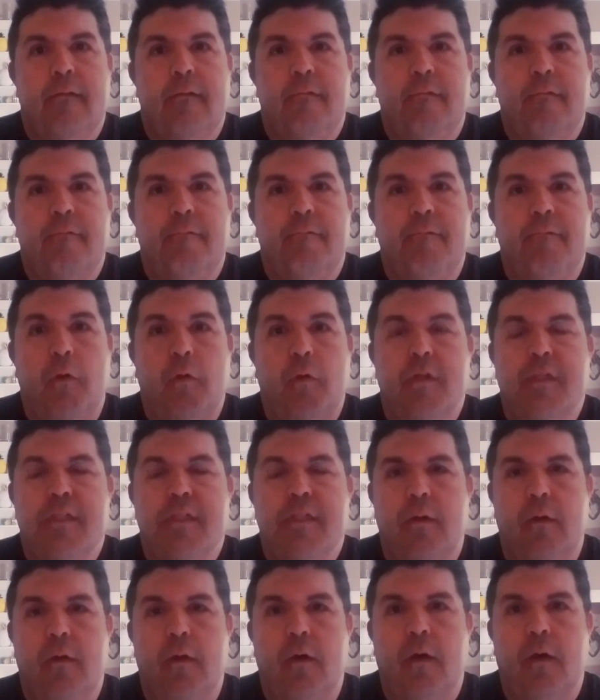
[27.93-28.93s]

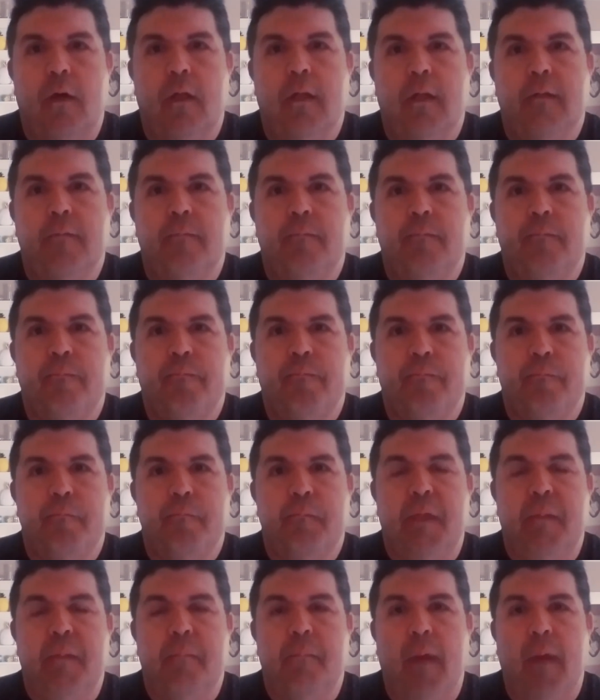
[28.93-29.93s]
focused on
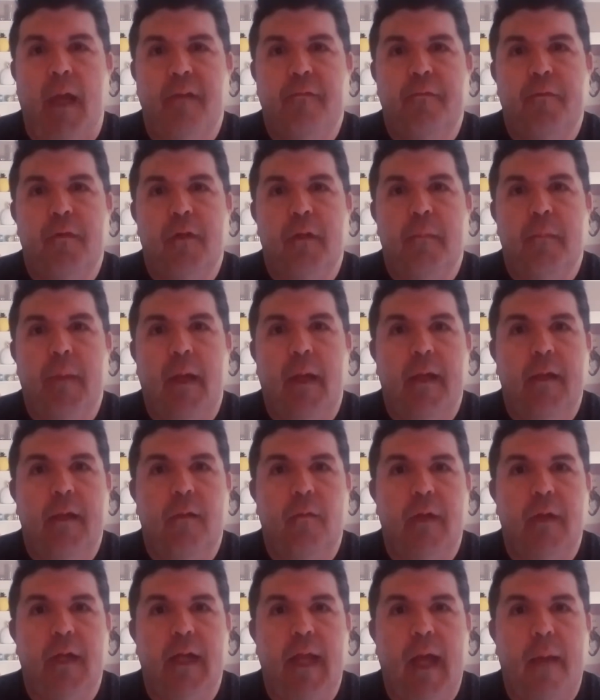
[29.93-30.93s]
being mindful about it
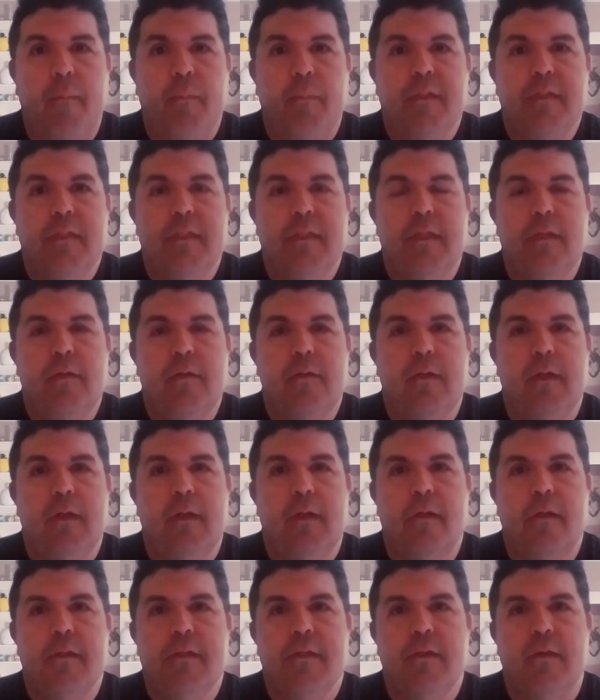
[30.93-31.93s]
when it happens to you, and
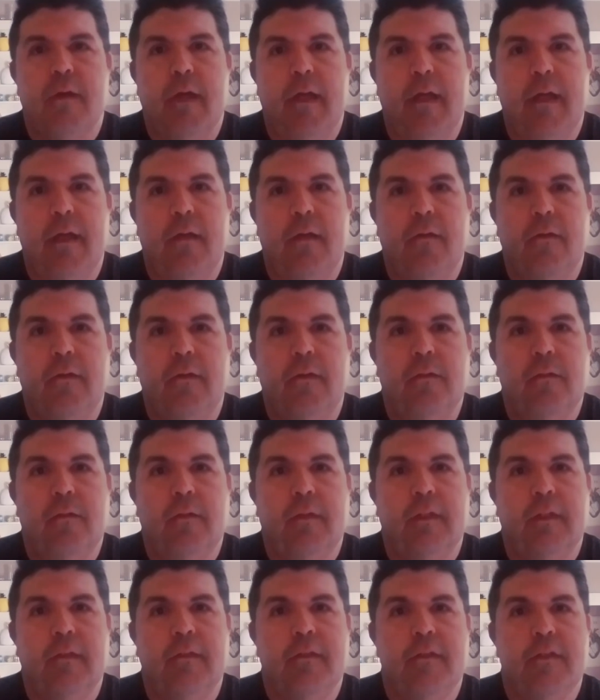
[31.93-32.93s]
also how you
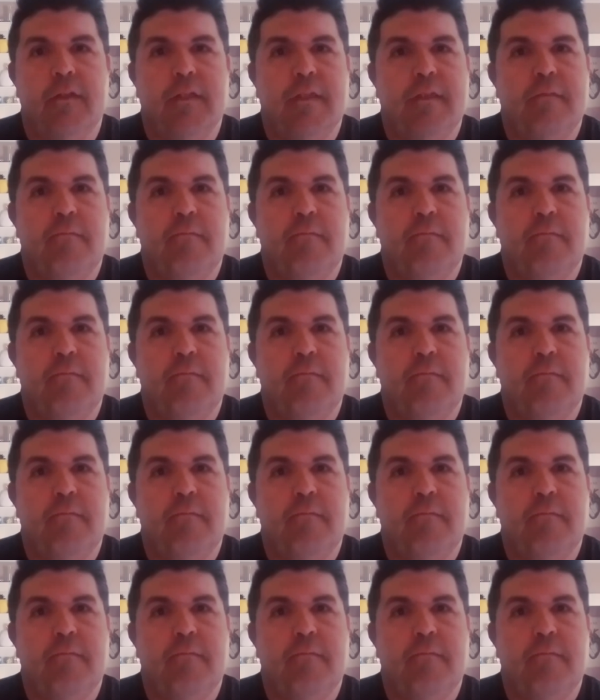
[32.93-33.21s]
can just